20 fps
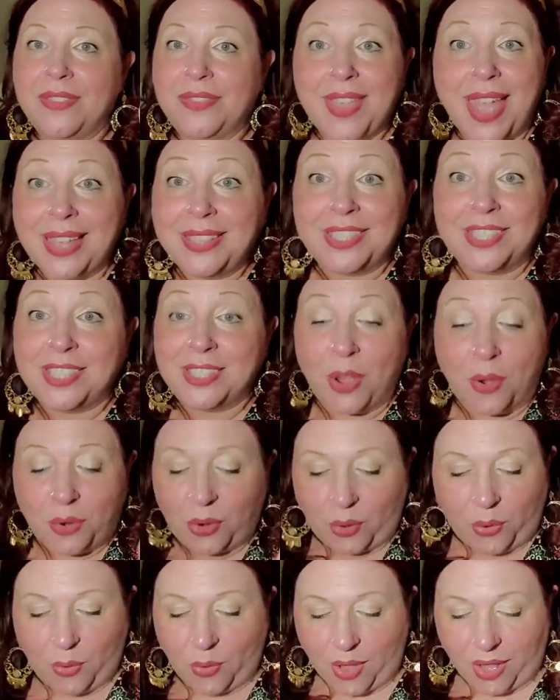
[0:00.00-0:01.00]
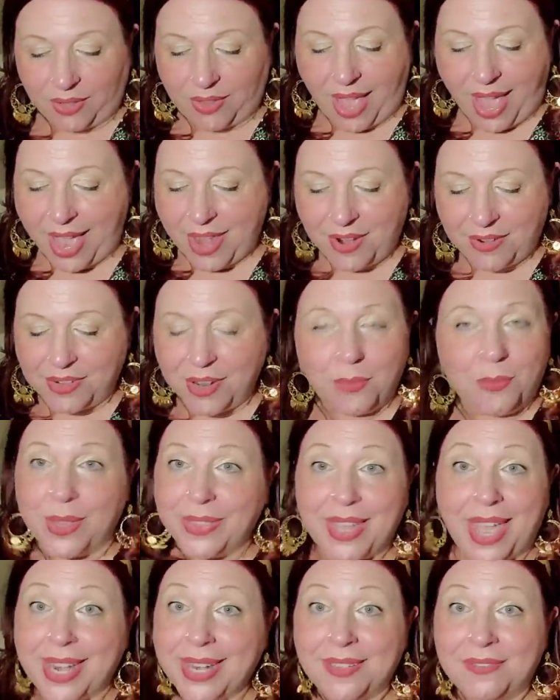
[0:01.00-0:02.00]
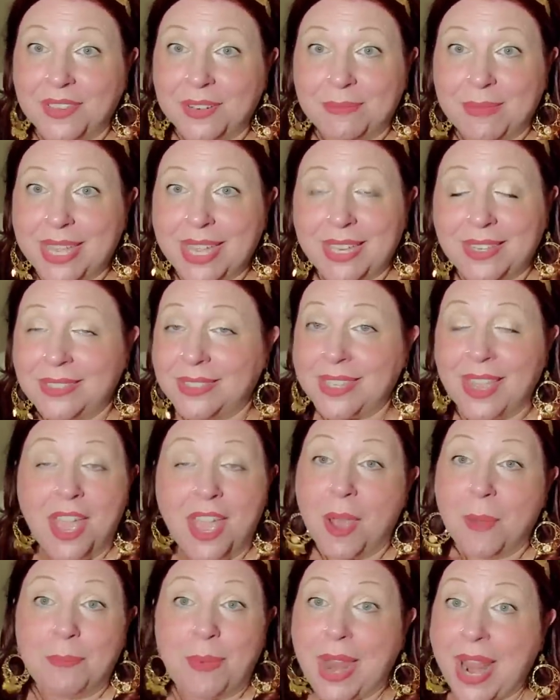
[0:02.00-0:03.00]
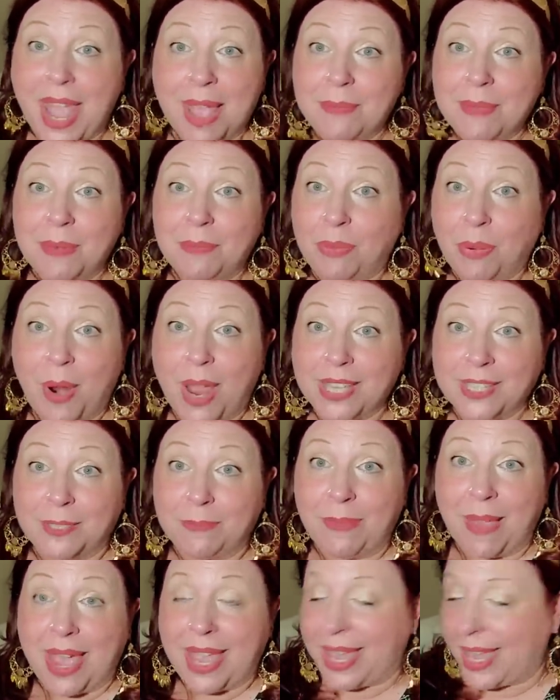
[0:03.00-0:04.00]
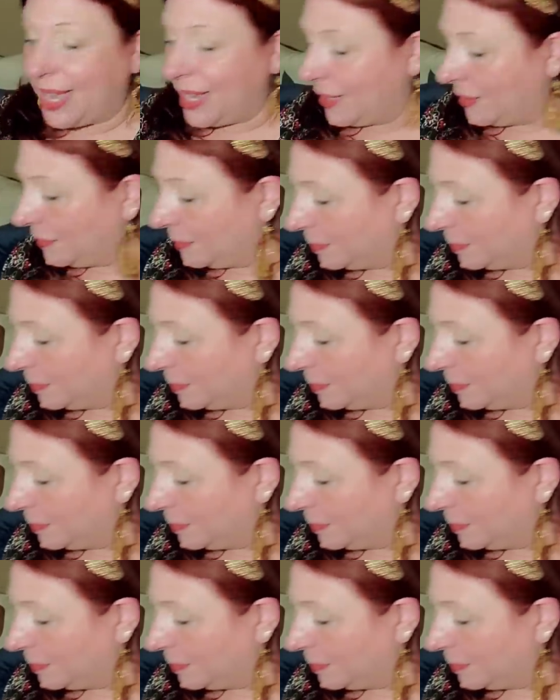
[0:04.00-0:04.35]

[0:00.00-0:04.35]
That's so cool. I don't know what that even means, but I'm impressed by it.